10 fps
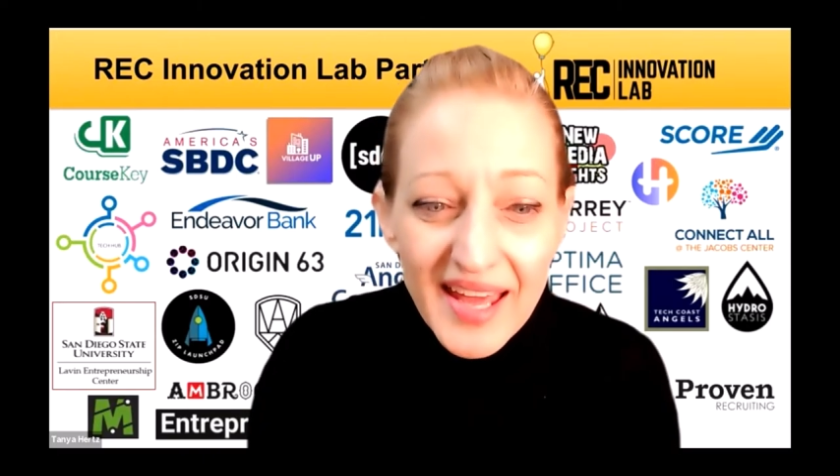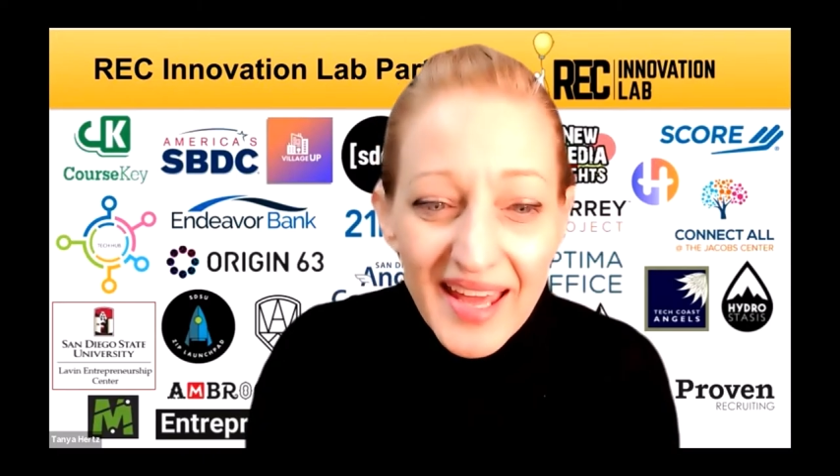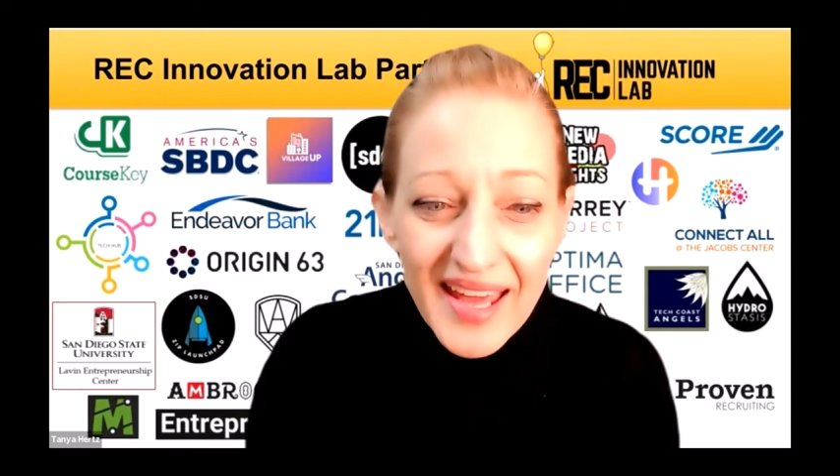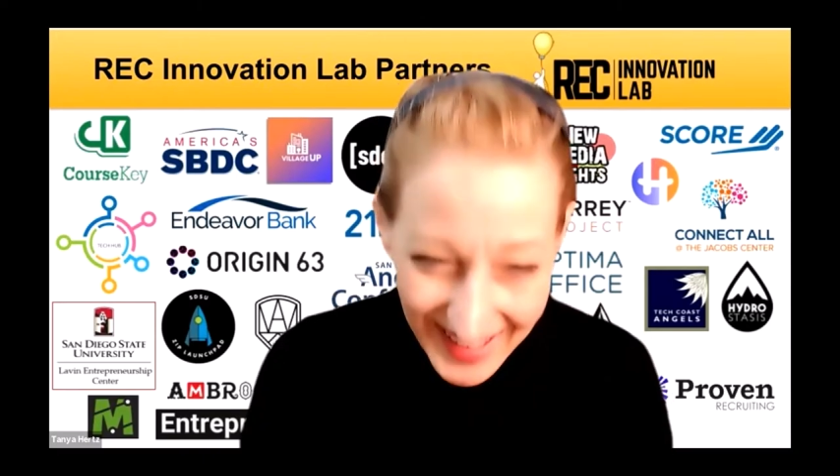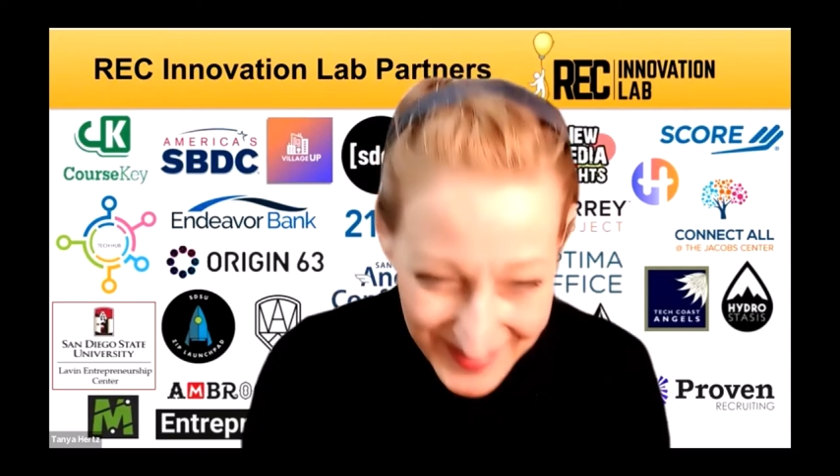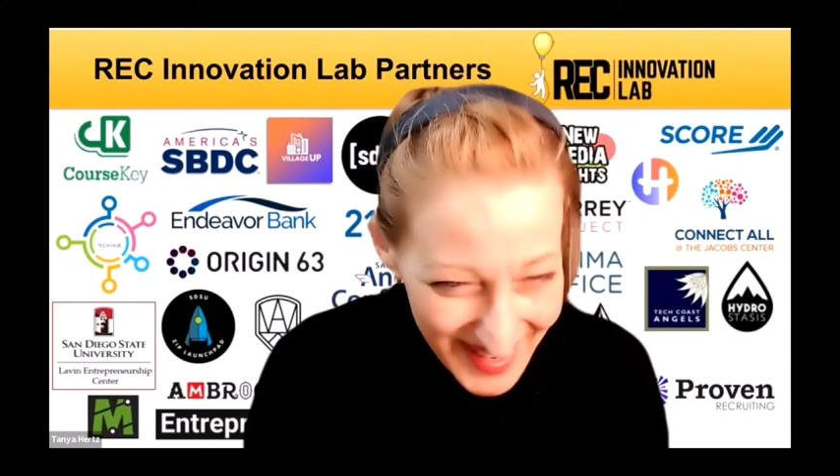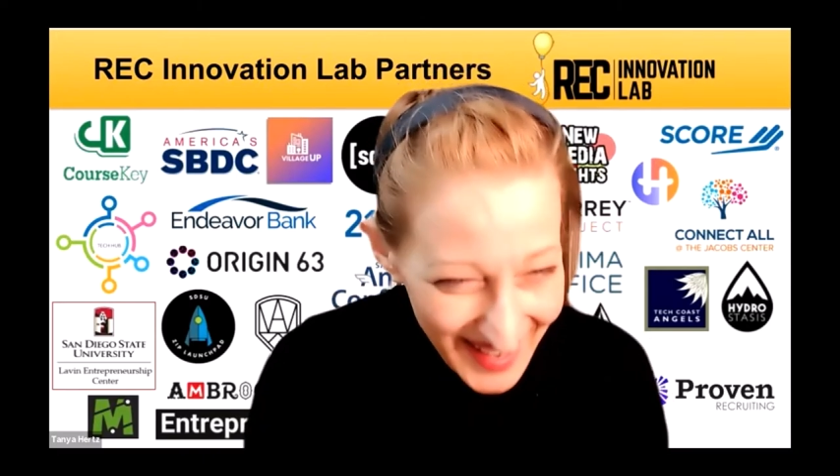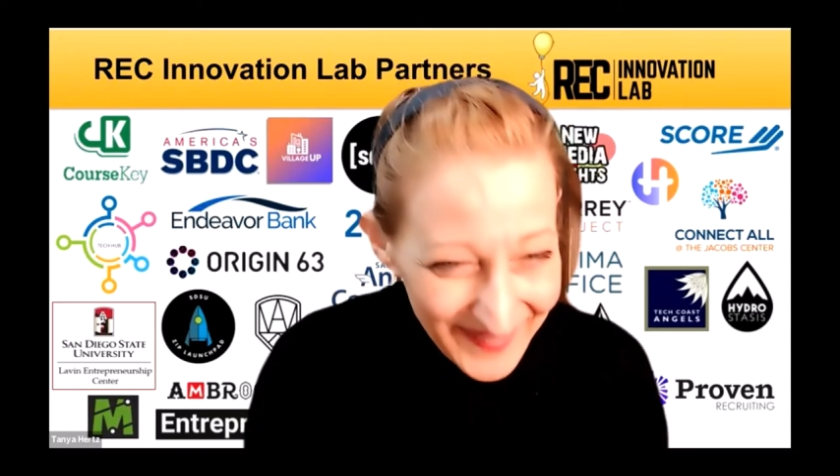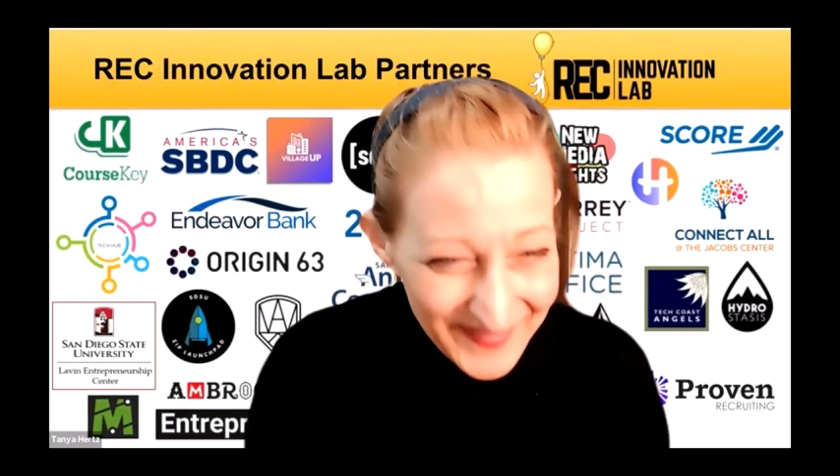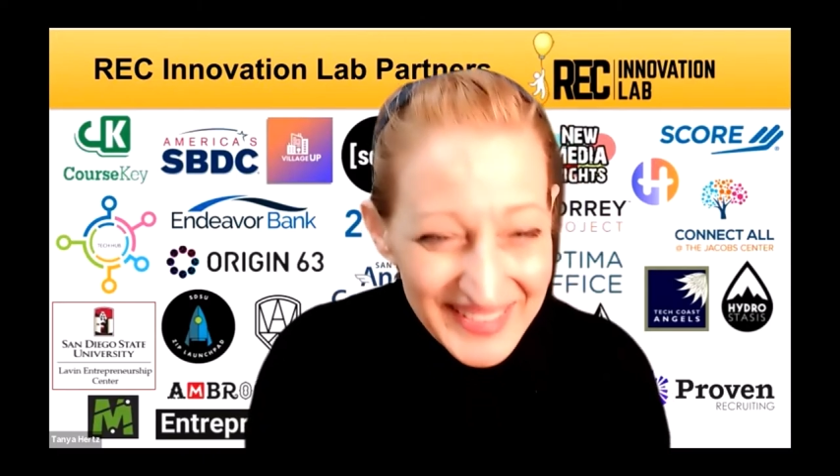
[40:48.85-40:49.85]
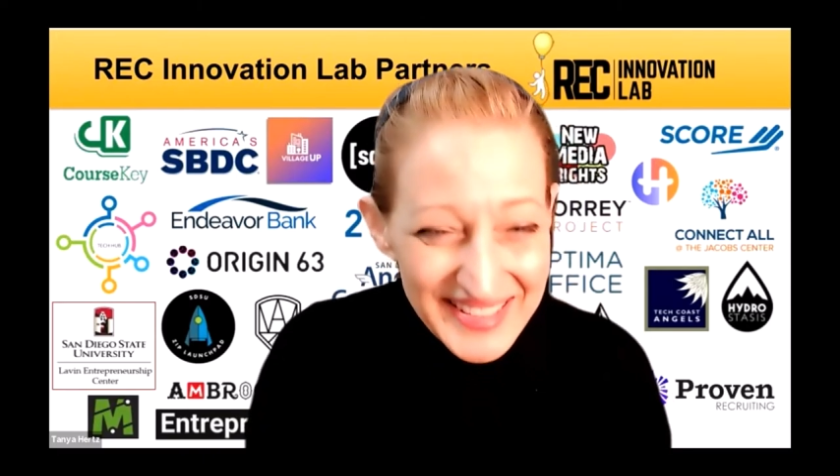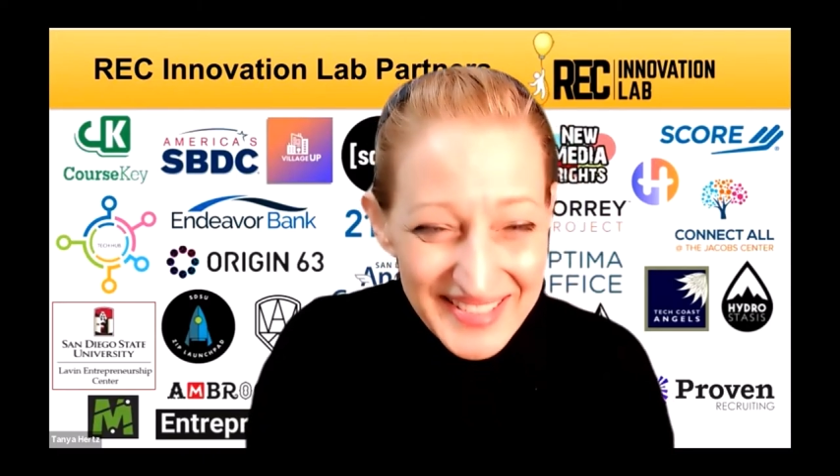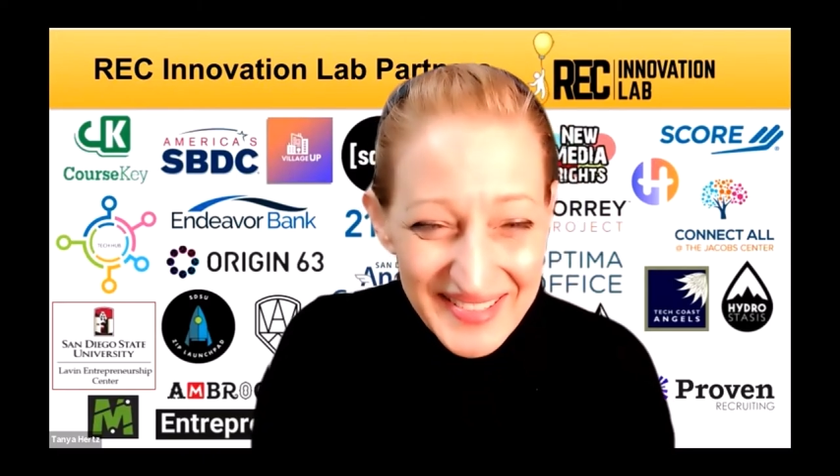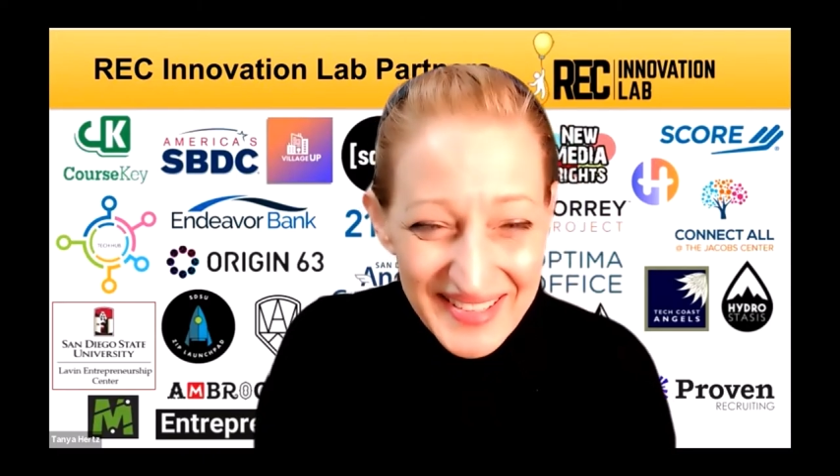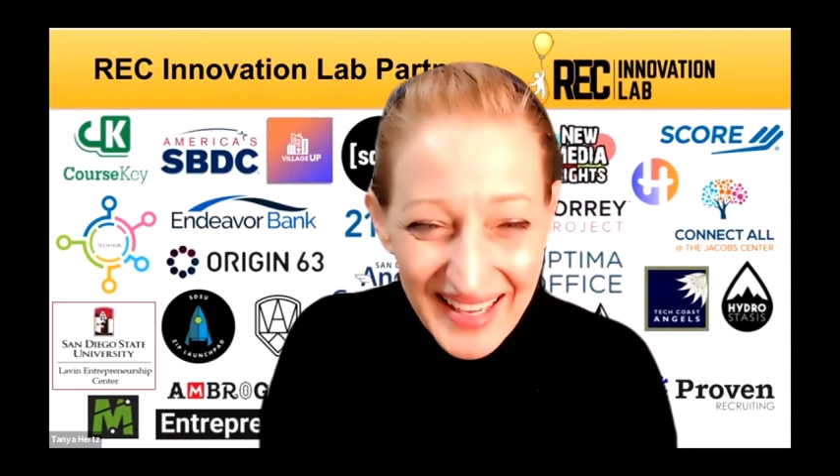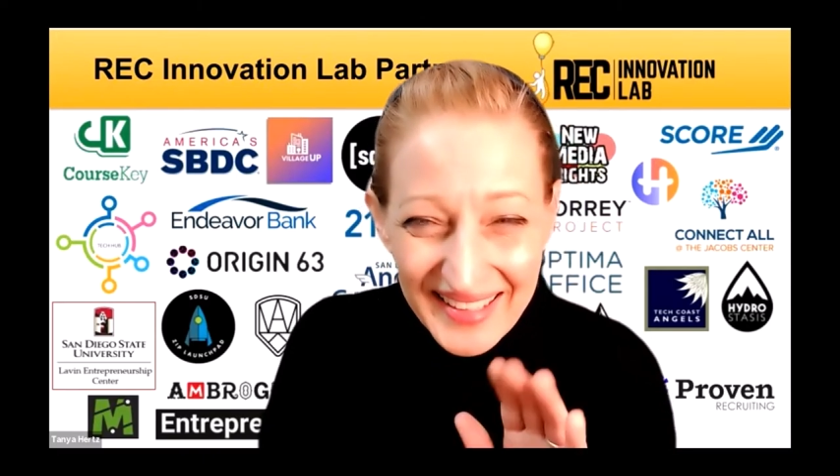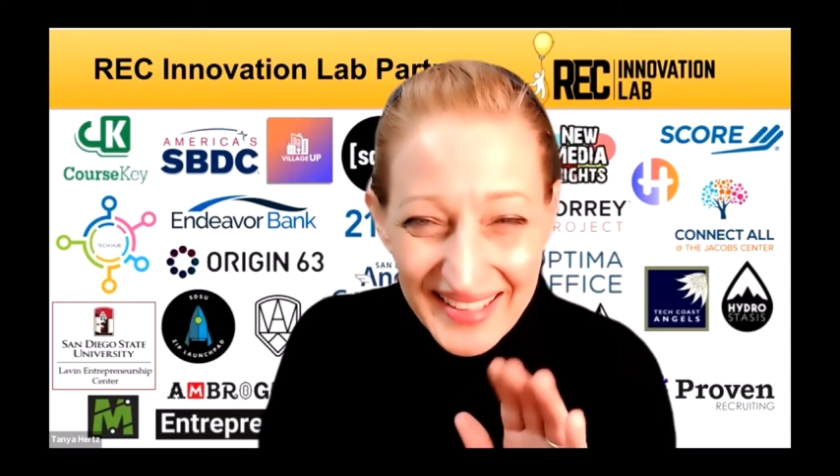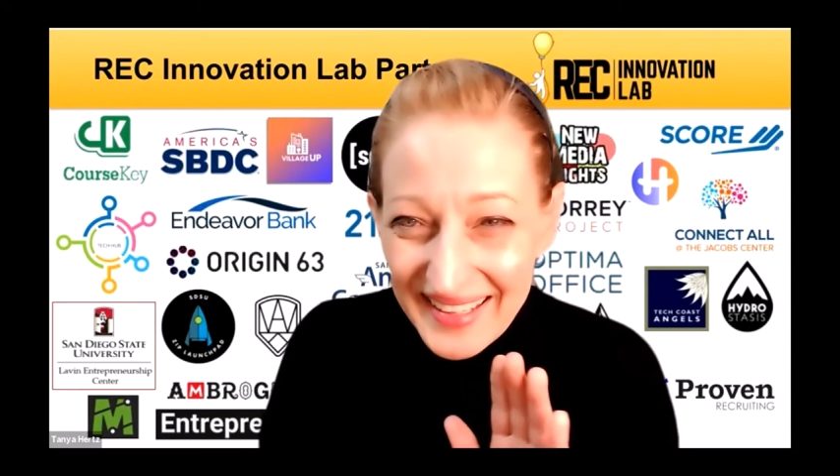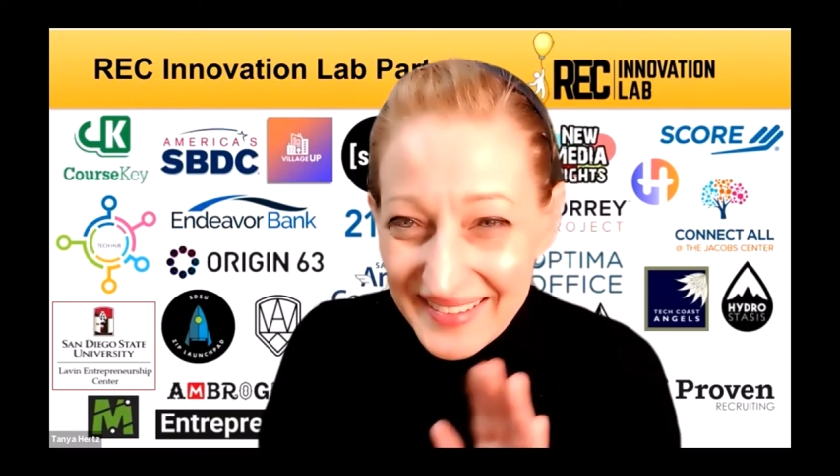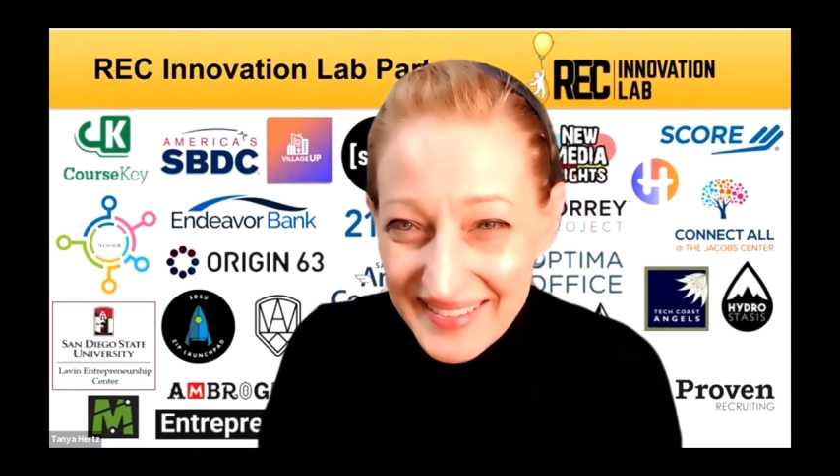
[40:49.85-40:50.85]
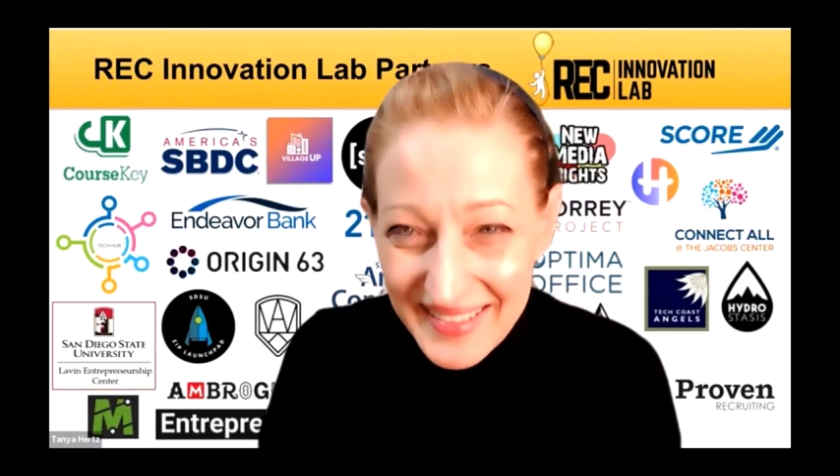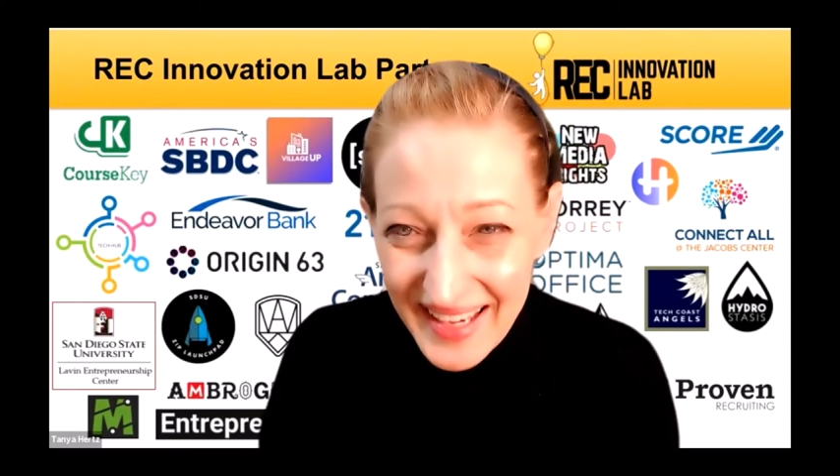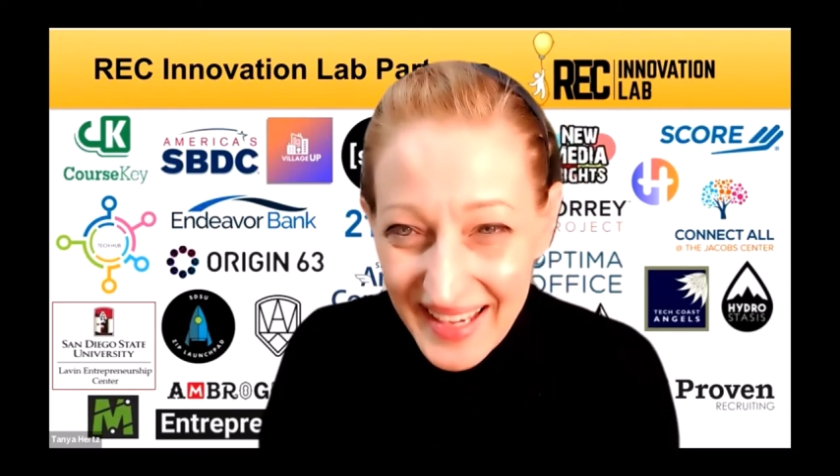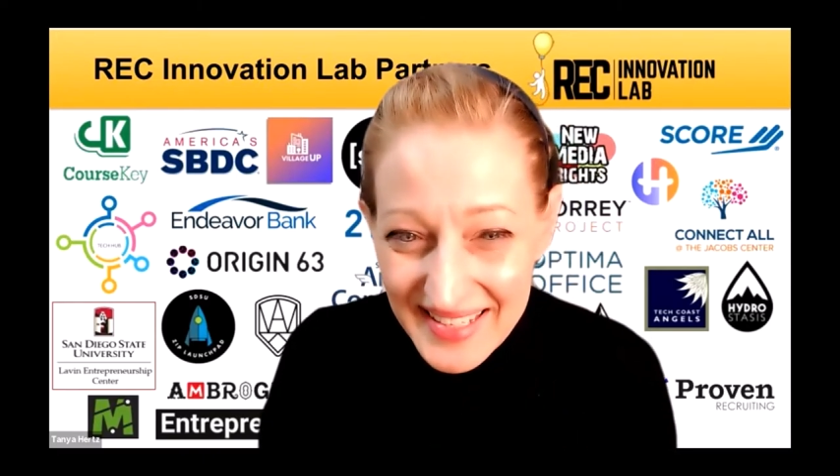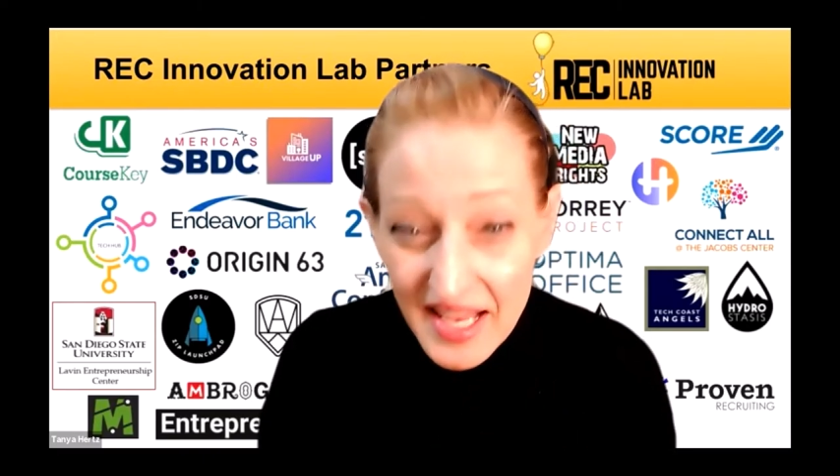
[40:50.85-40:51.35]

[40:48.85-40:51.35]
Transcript: and I'd be happy to do that. And yes.